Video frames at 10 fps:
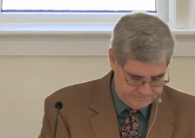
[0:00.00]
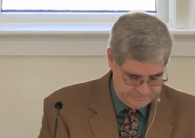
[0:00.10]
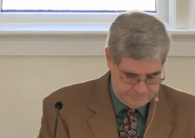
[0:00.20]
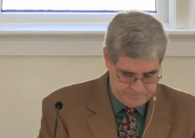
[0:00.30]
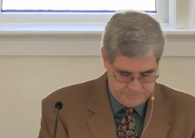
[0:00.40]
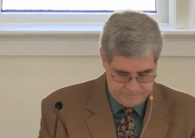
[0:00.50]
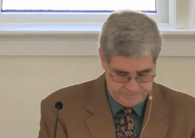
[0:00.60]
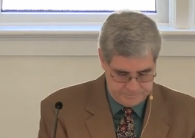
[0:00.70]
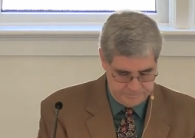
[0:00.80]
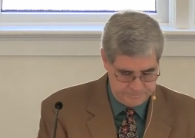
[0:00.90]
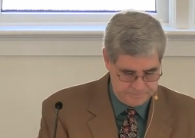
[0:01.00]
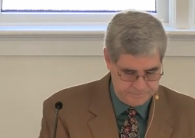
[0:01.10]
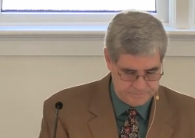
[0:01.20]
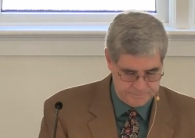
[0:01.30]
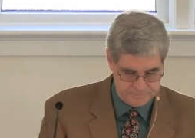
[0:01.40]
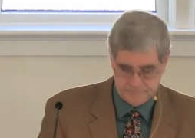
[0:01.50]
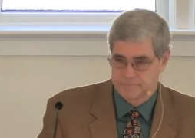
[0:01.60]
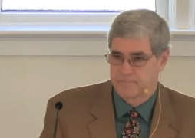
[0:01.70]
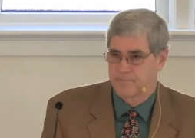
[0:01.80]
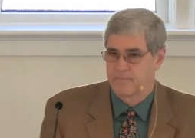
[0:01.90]

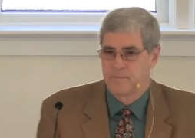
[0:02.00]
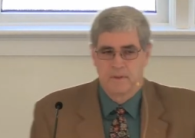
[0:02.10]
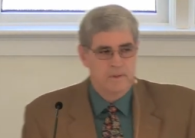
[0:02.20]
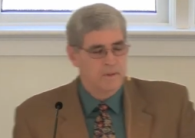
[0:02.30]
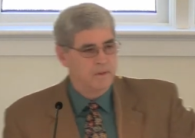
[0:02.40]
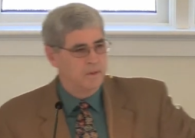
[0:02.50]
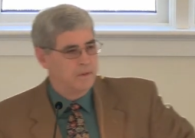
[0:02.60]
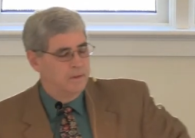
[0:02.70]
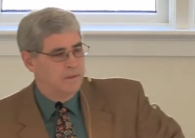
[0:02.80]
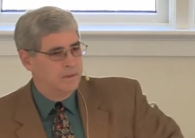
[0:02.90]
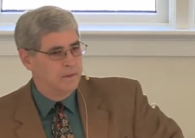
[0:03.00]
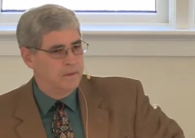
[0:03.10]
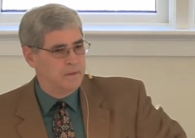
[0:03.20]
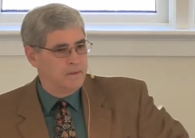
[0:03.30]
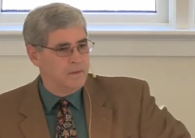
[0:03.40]
Nothing is said.